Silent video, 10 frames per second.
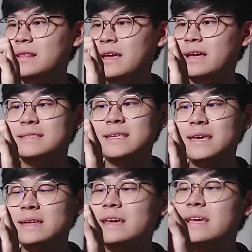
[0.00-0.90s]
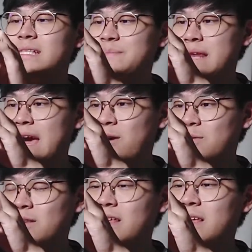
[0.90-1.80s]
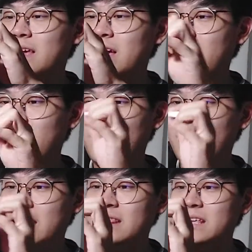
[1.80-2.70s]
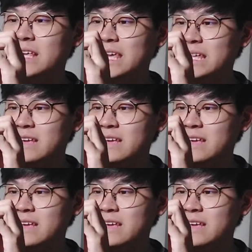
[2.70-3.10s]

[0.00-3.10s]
Like I said, it's been out in the heat